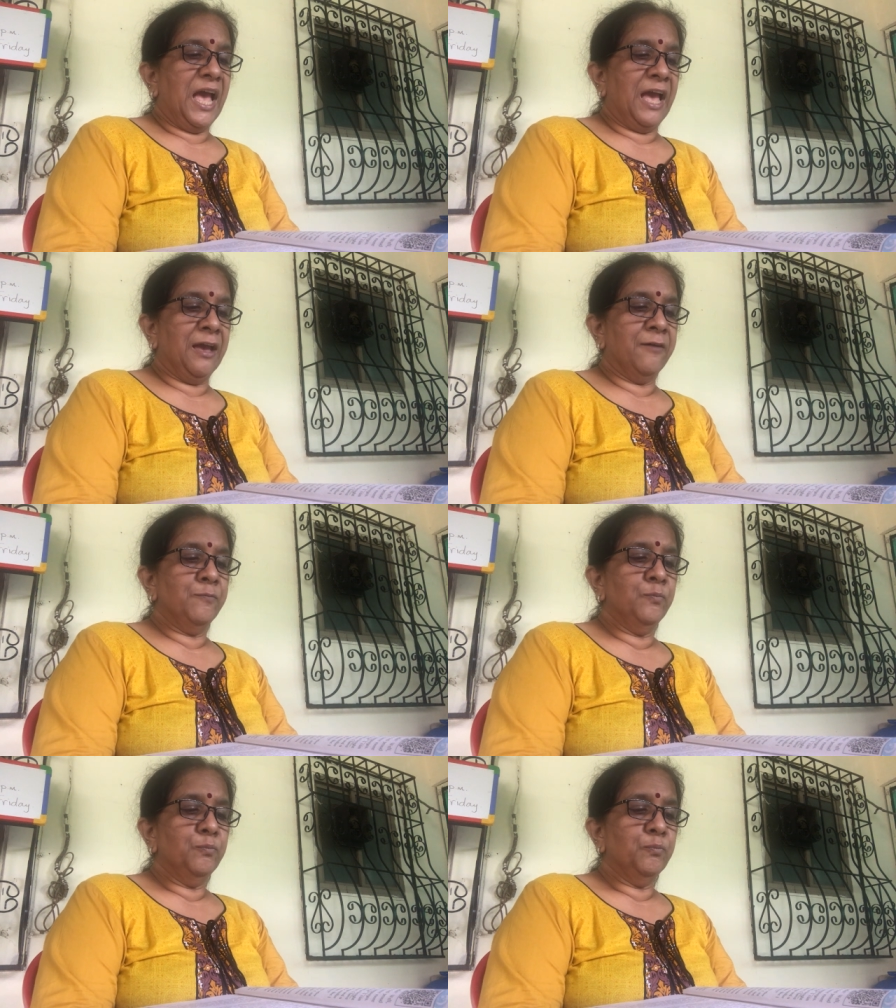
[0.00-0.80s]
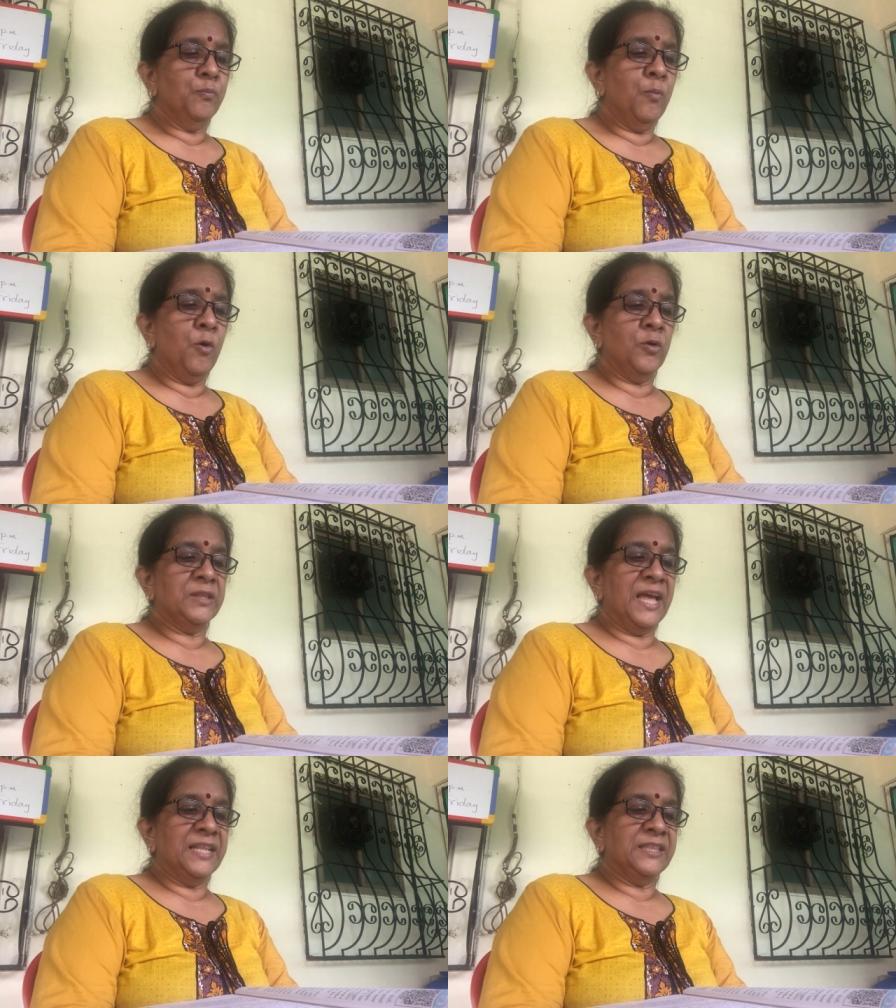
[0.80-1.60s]
I have more
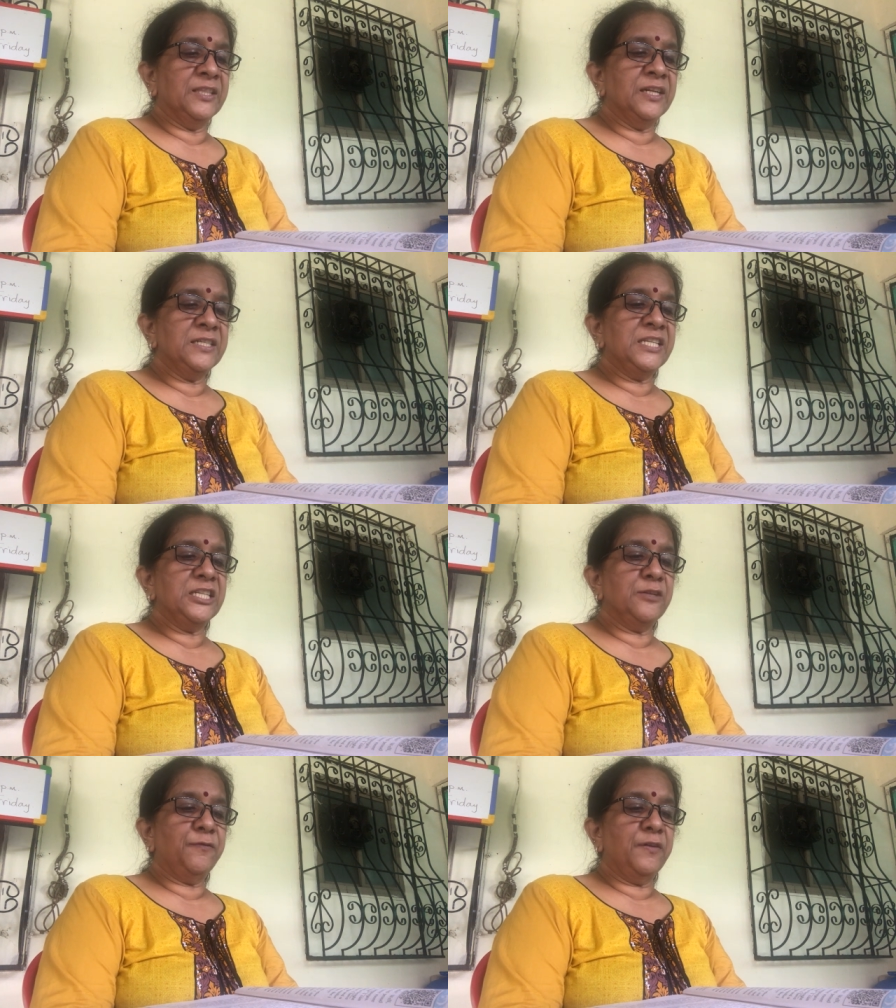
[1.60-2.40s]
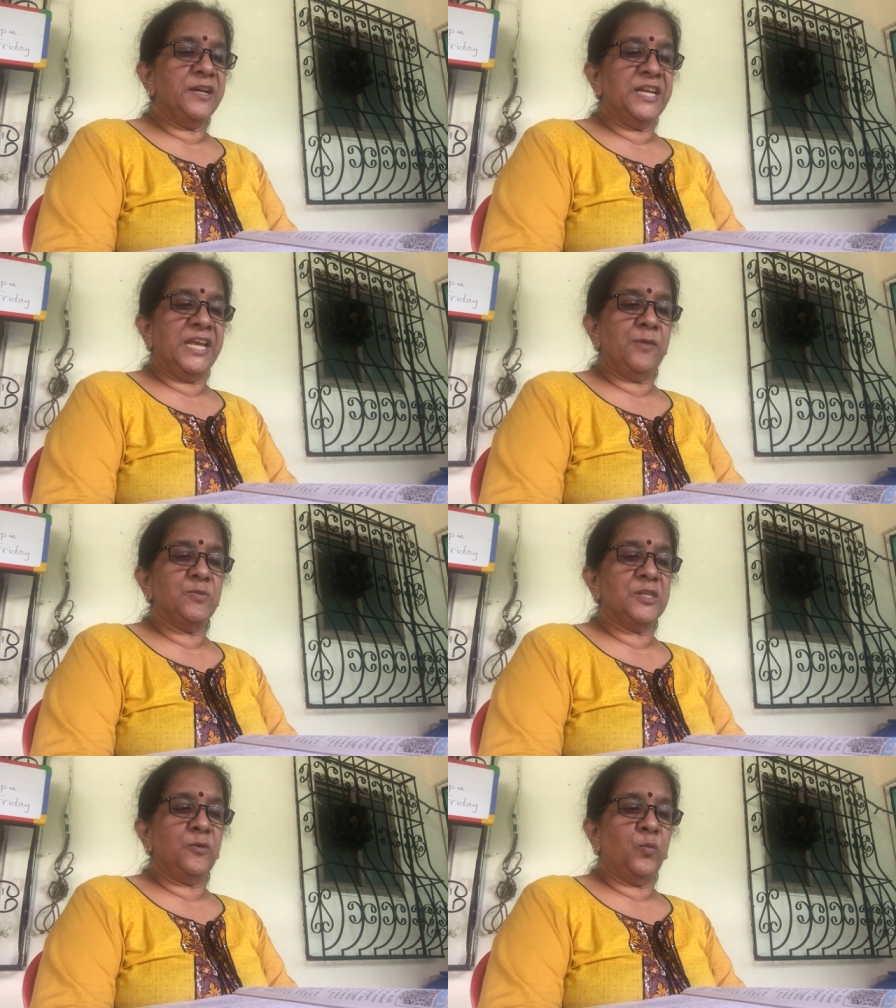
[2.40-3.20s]
than 30 different
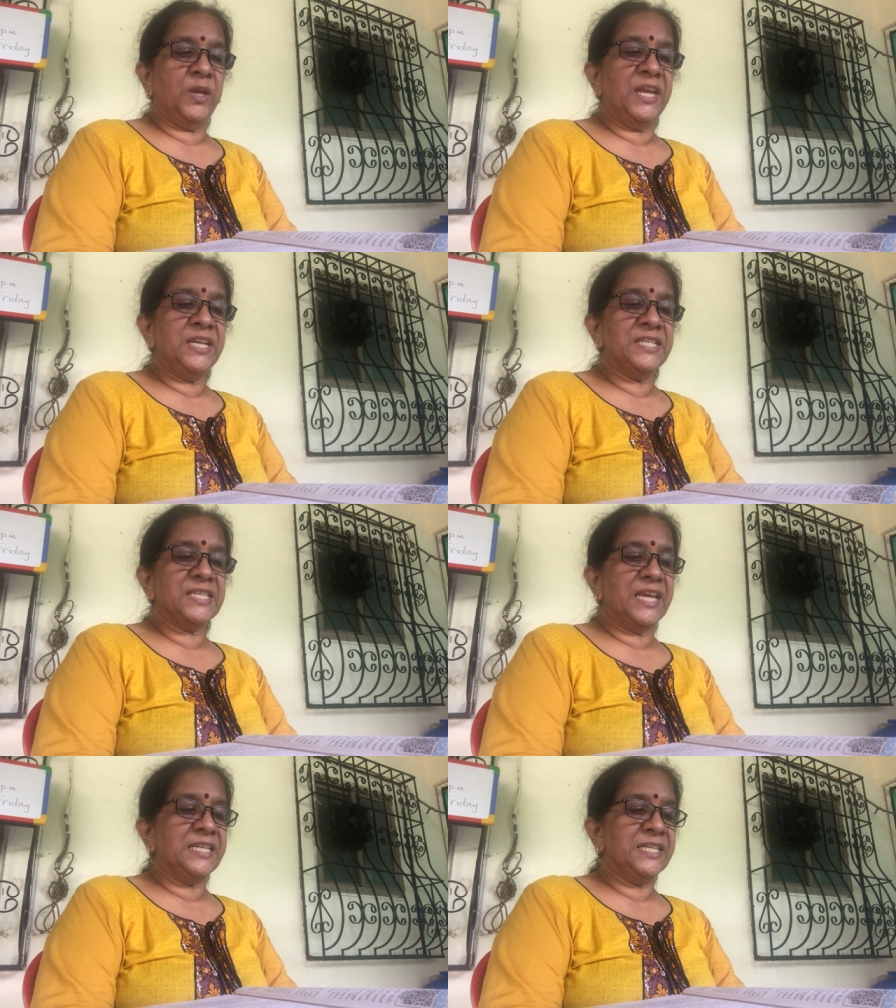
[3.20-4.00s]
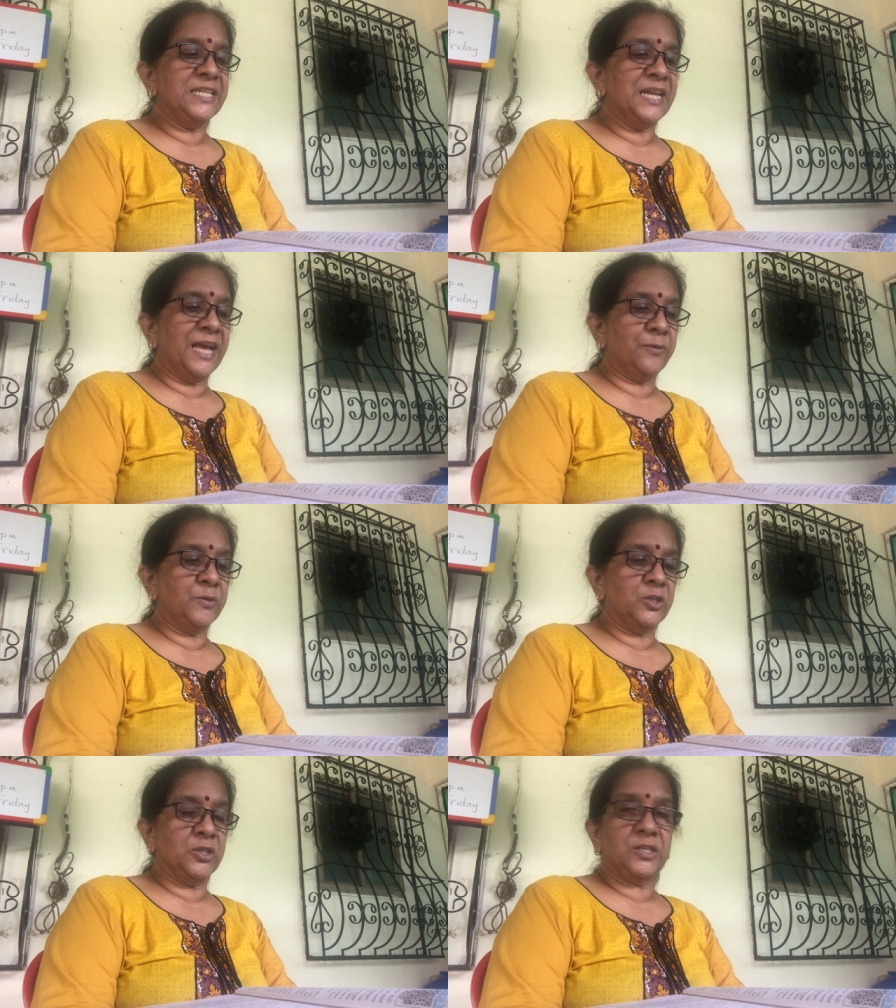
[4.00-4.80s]
names in various Indian
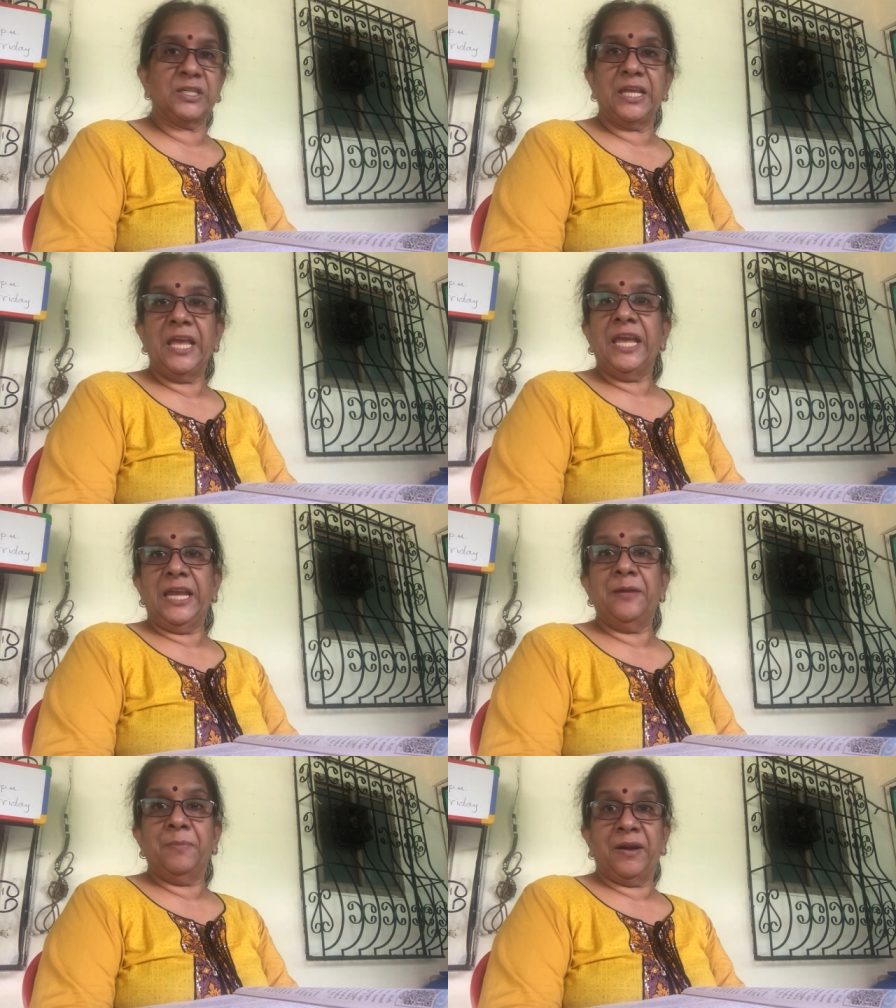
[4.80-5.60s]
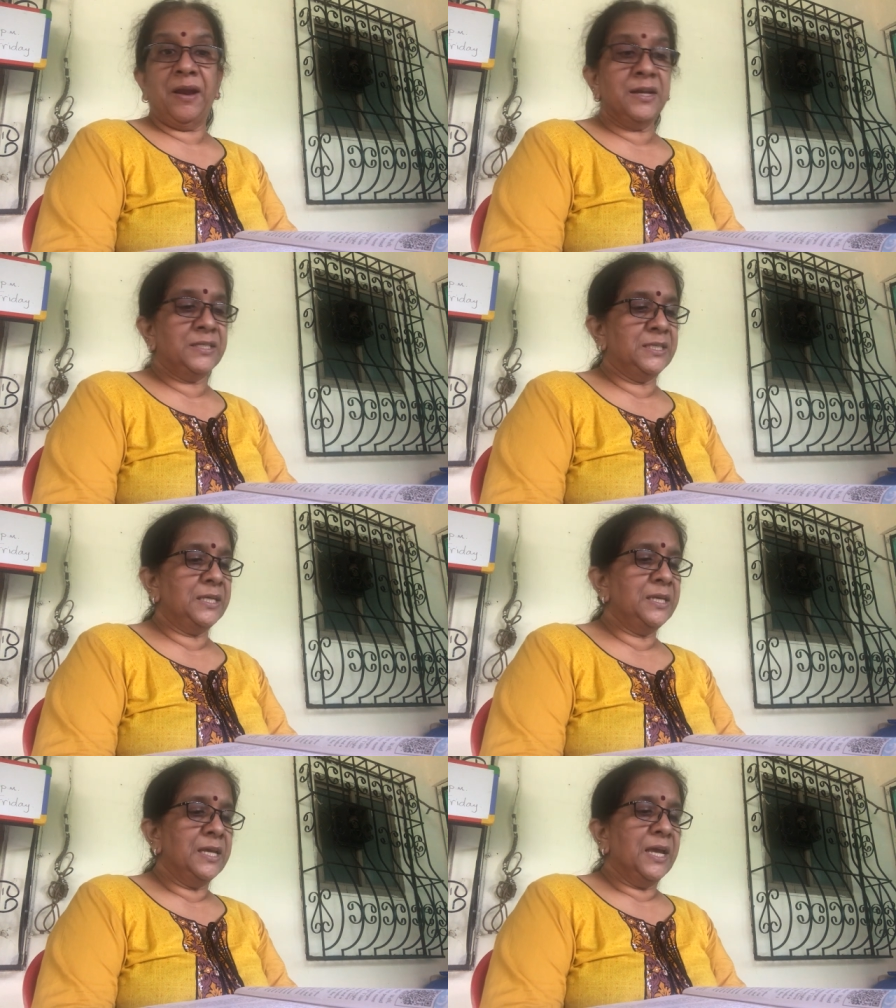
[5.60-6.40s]
languages. In
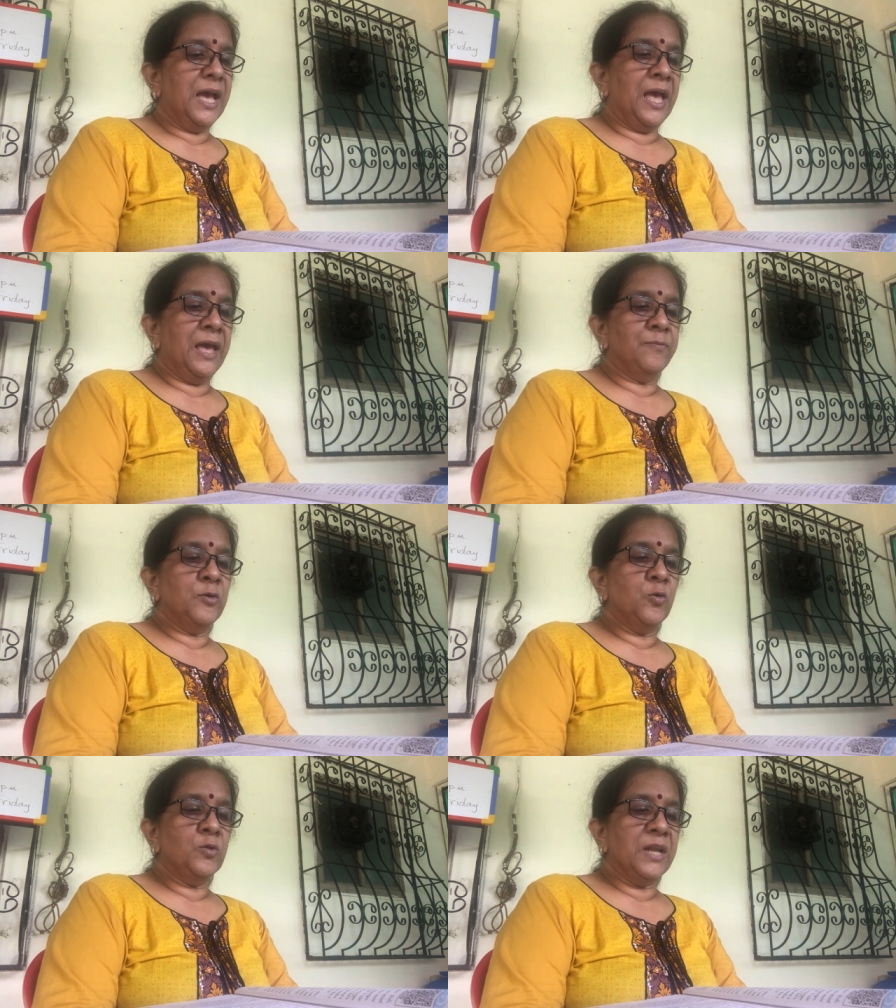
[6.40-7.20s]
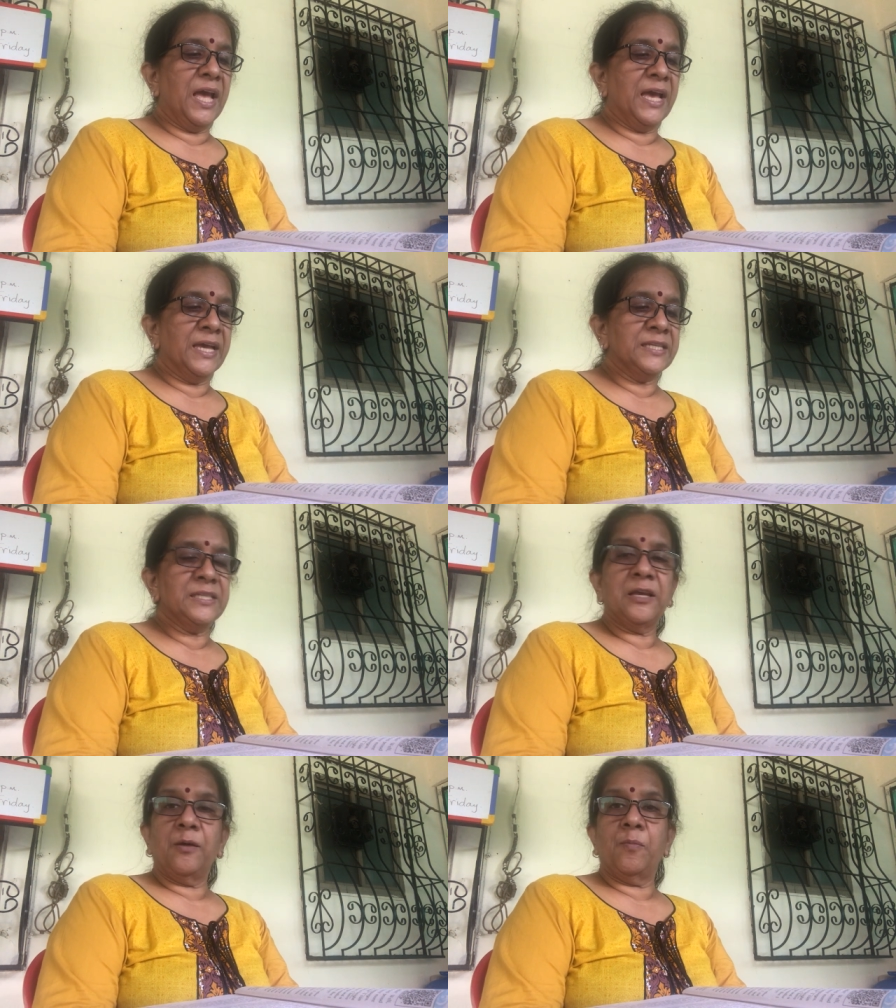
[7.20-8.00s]
Marathi, I am known
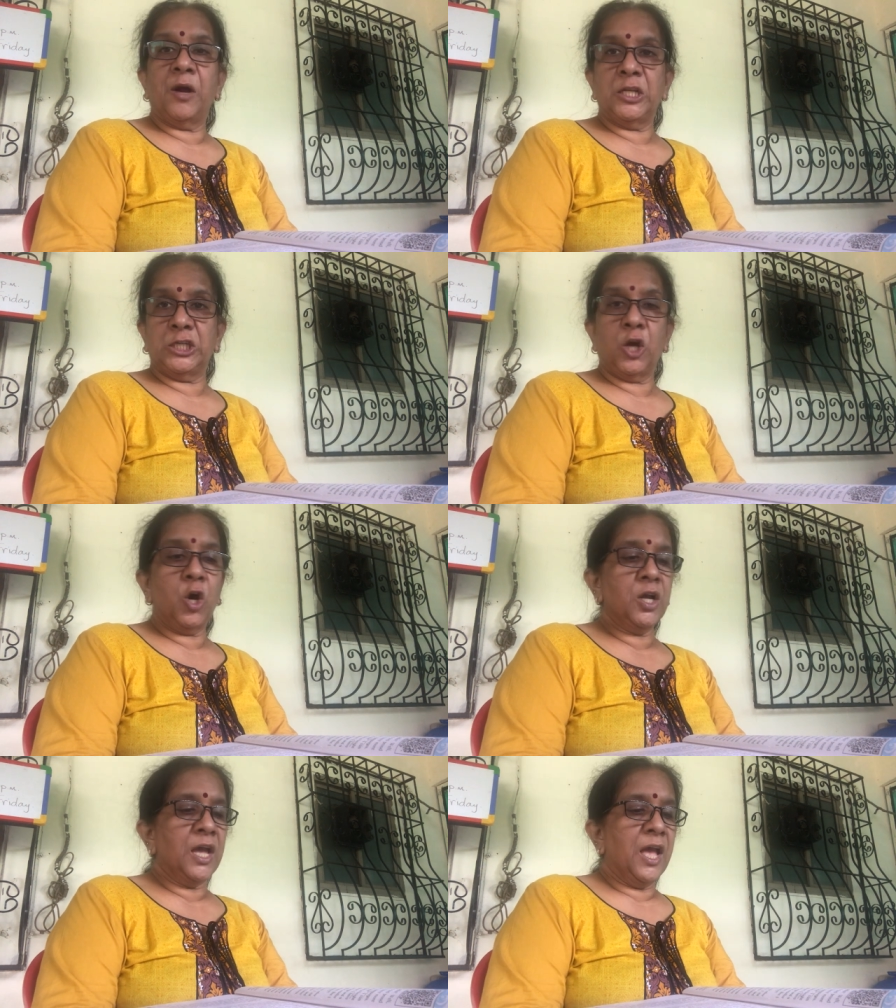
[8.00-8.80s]
as Maldok